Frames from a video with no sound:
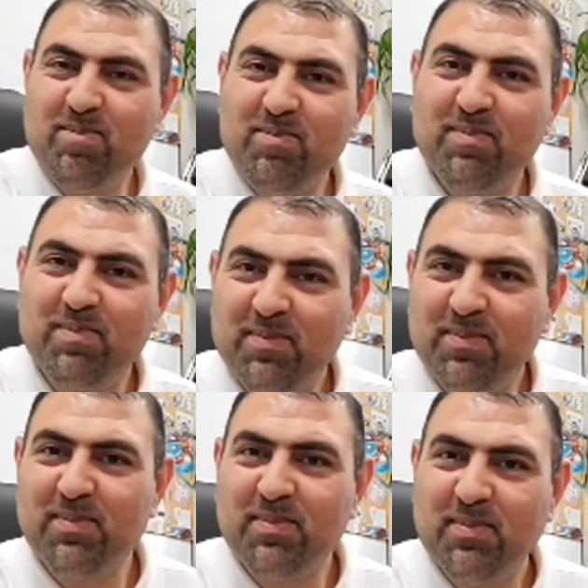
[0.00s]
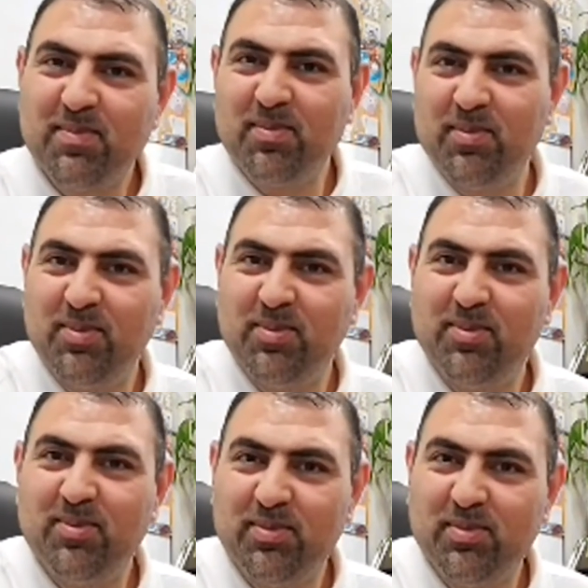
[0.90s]

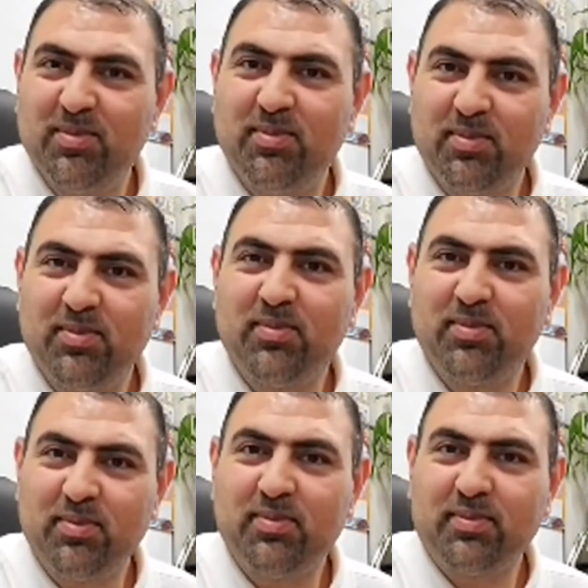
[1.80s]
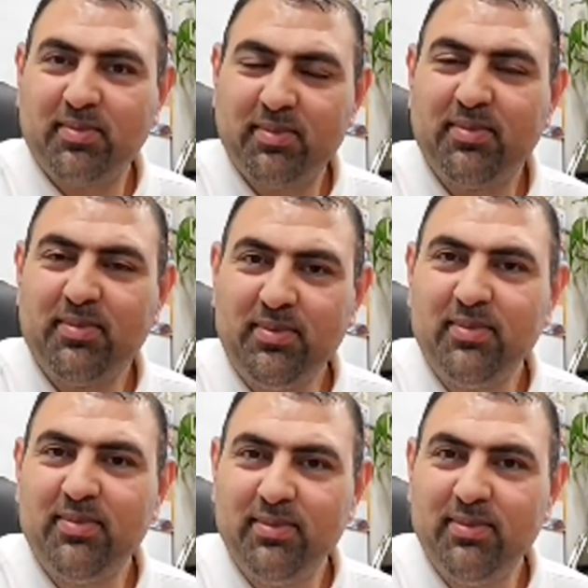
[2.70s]

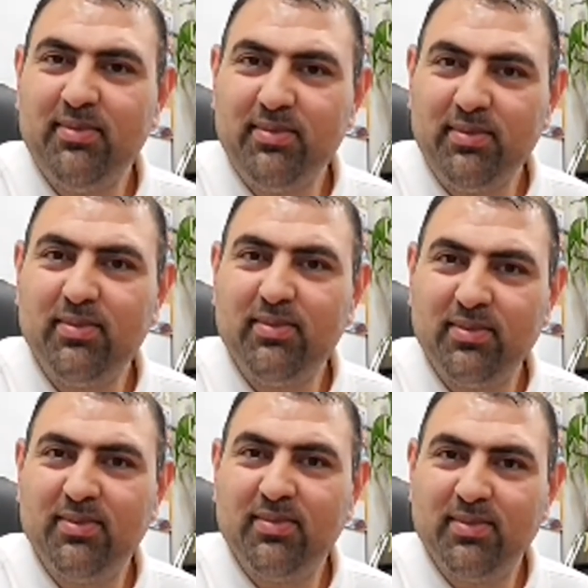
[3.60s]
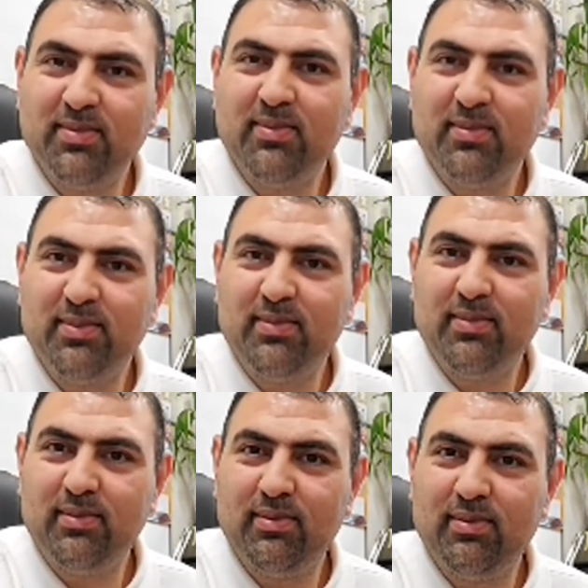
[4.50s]

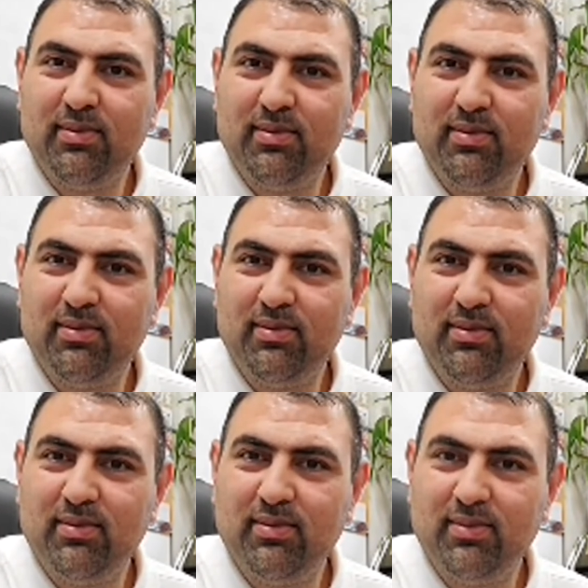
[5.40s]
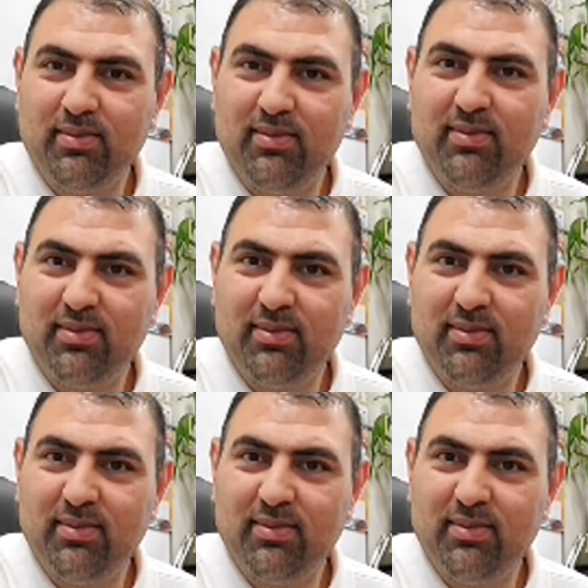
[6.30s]
This person isn't speaking.